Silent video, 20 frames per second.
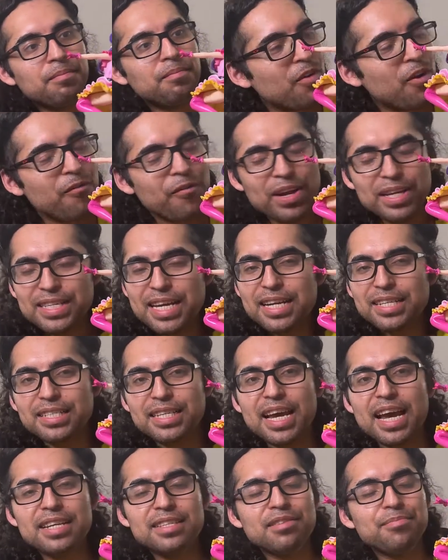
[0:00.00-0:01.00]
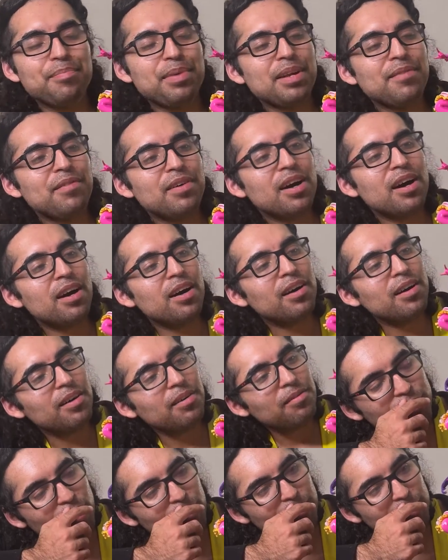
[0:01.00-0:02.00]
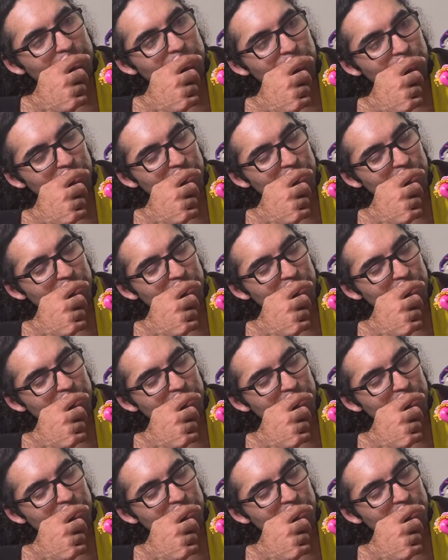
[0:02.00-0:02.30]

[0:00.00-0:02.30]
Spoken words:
Her face actually has a bit of a sharpness to it